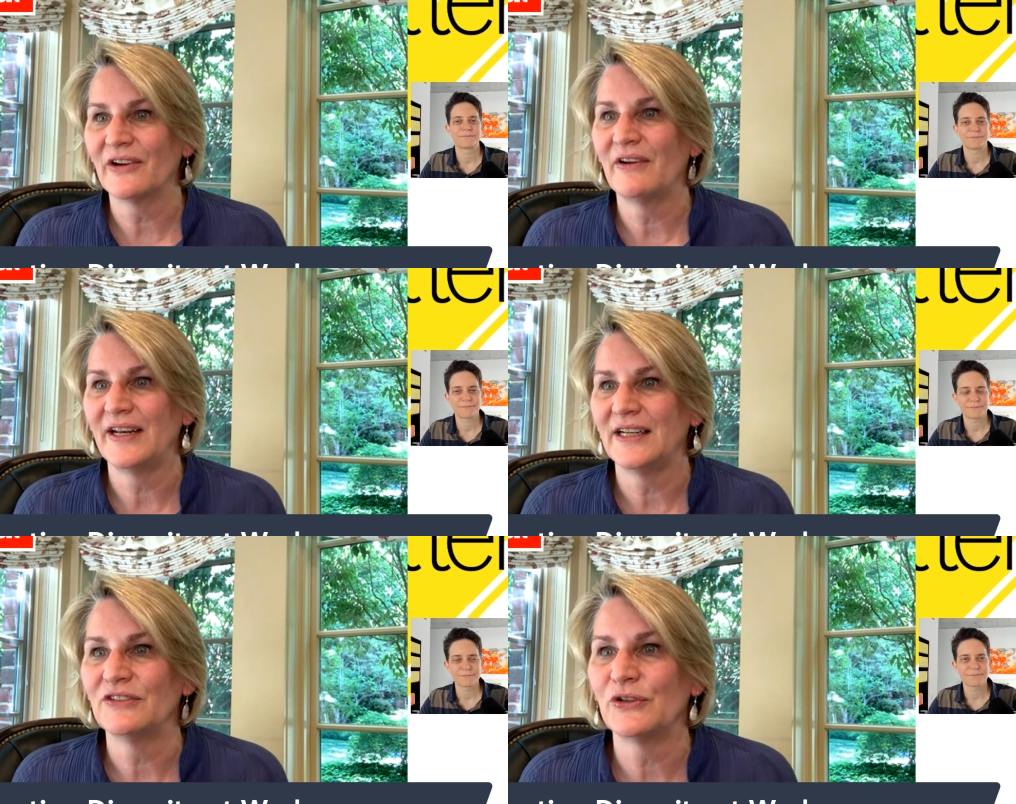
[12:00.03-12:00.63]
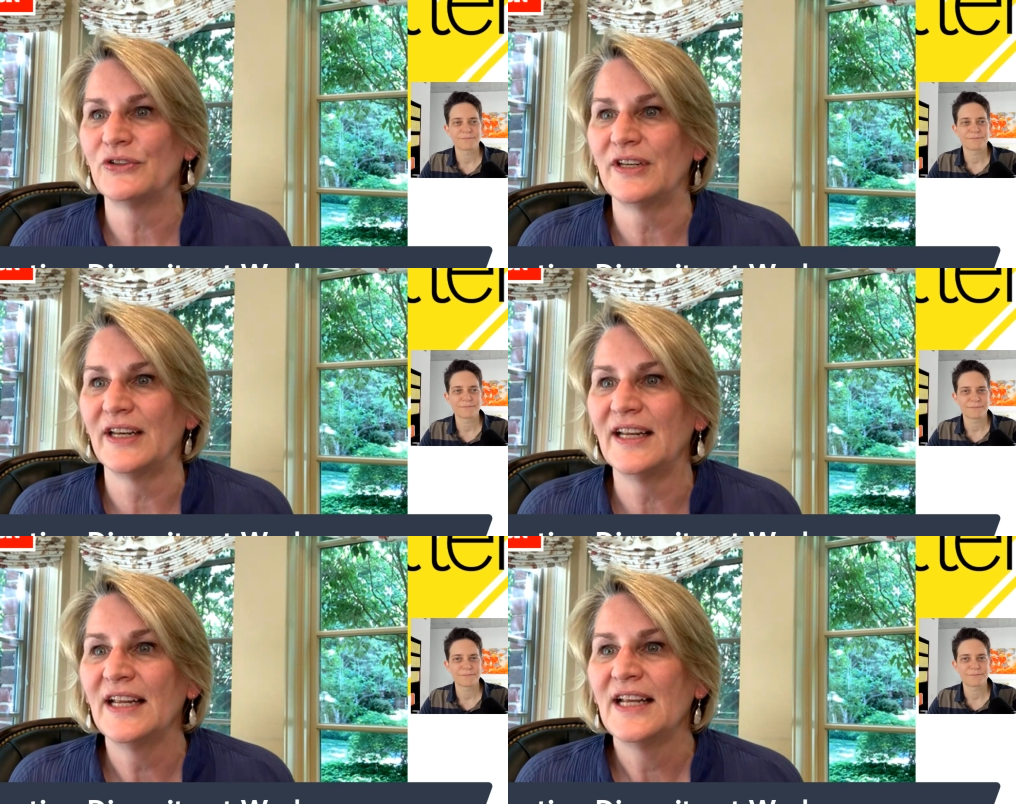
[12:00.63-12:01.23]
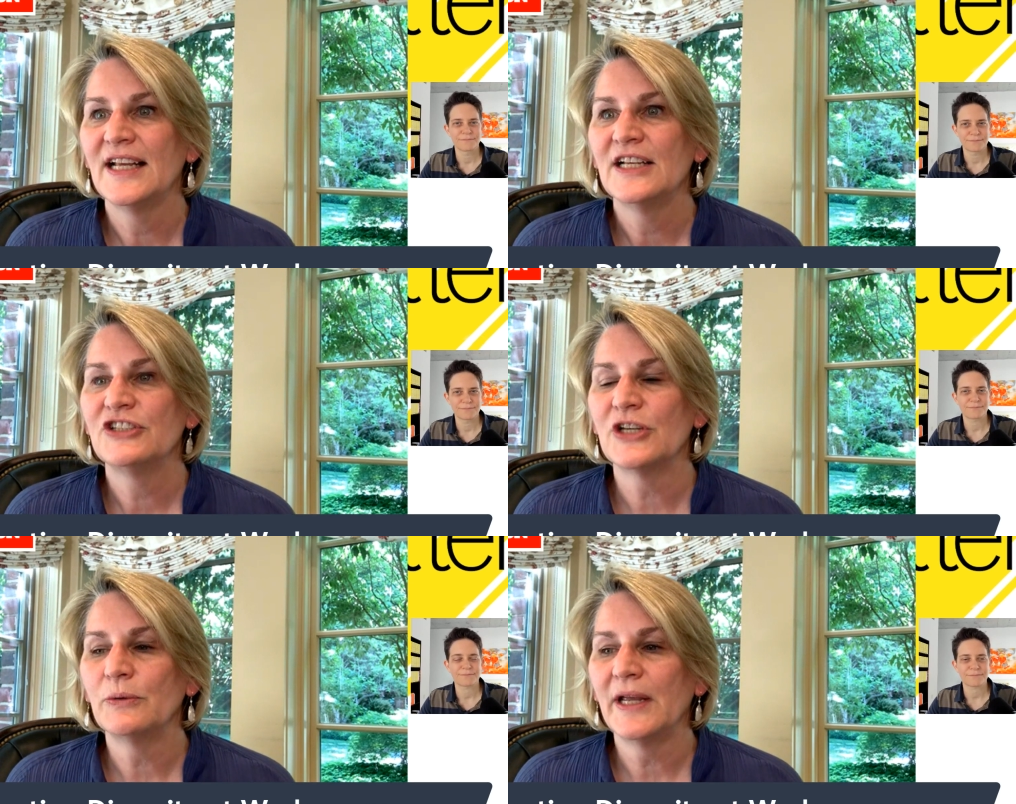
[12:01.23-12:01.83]
Speaker 1: are creating diversity
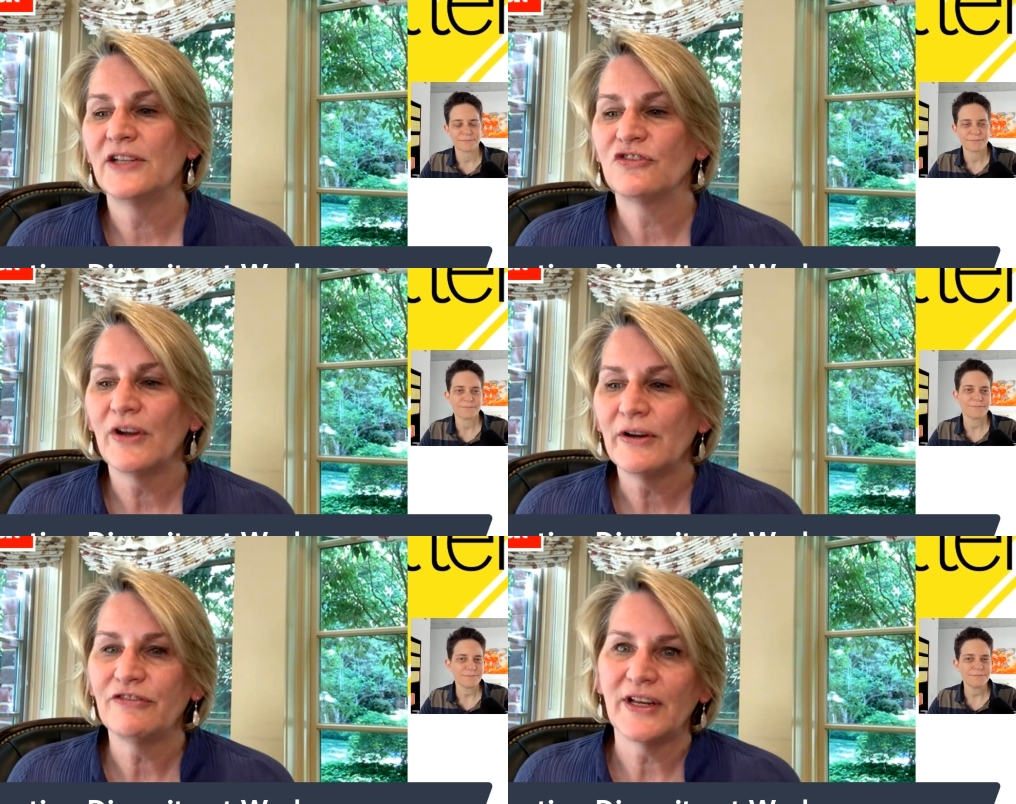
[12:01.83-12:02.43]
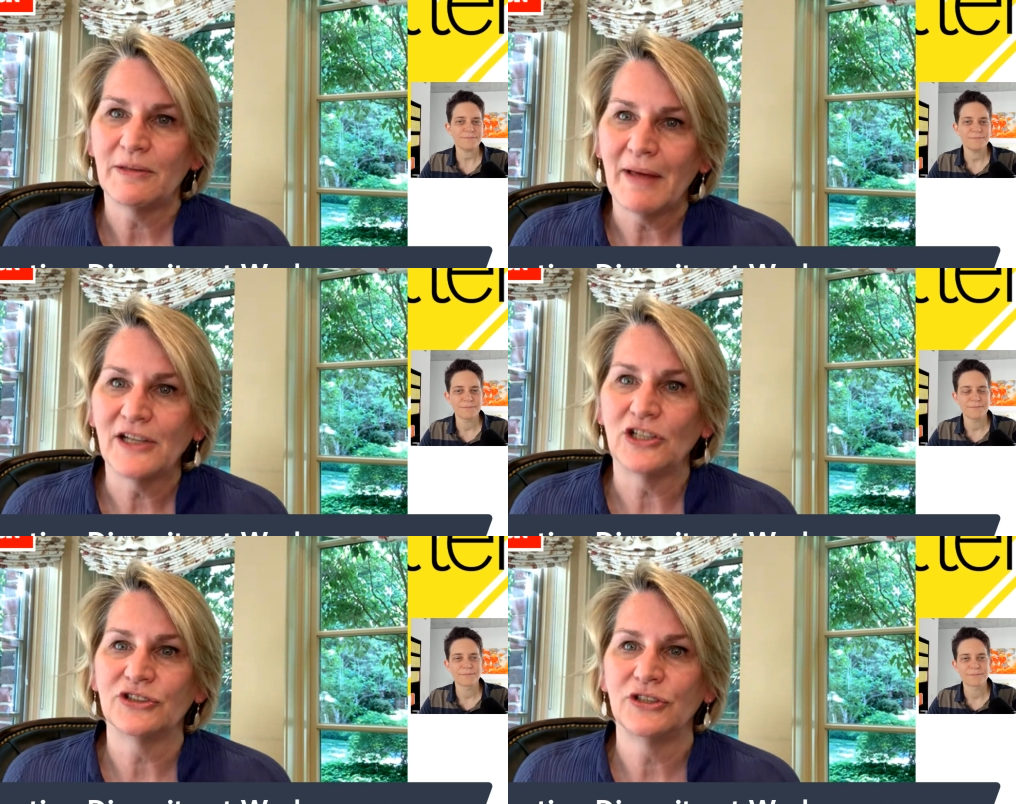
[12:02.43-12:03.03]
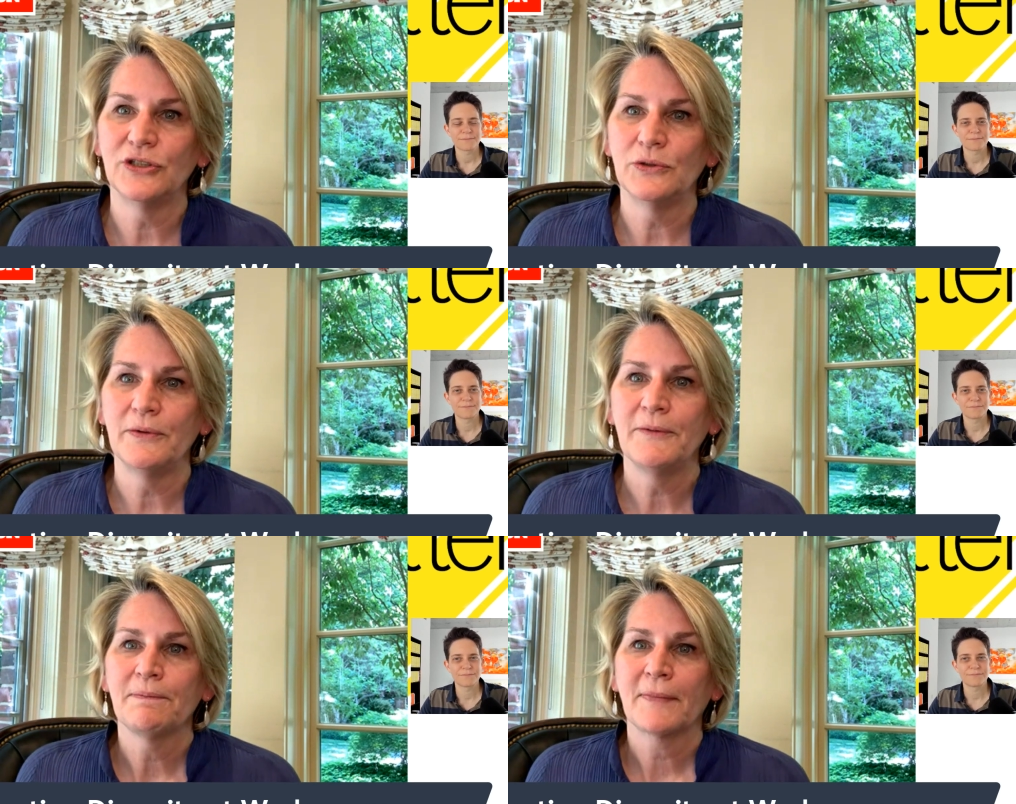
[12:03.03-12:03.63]
so it's very fundamental to